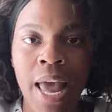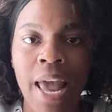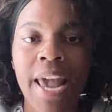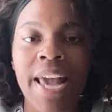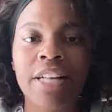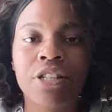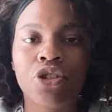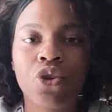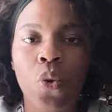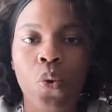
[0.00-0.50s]

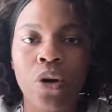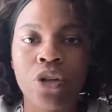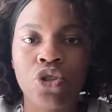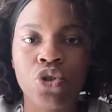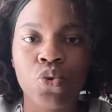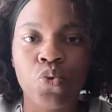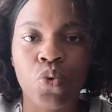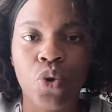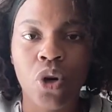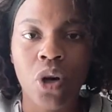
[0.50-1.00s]
It's going
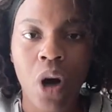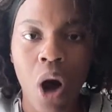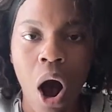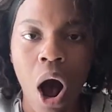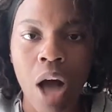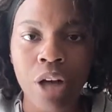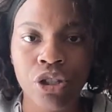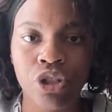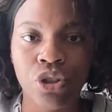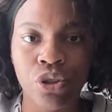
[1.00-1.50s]
to
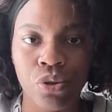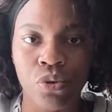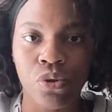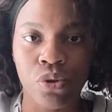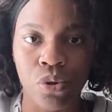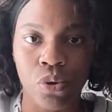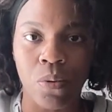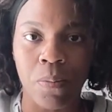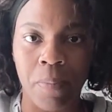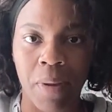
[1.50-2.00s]
cost you
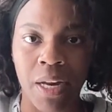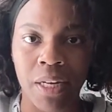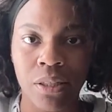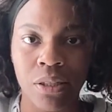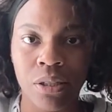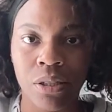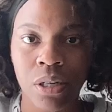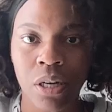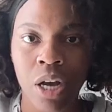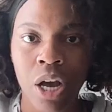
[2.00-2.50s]
too
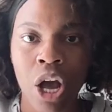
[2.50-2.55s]
much.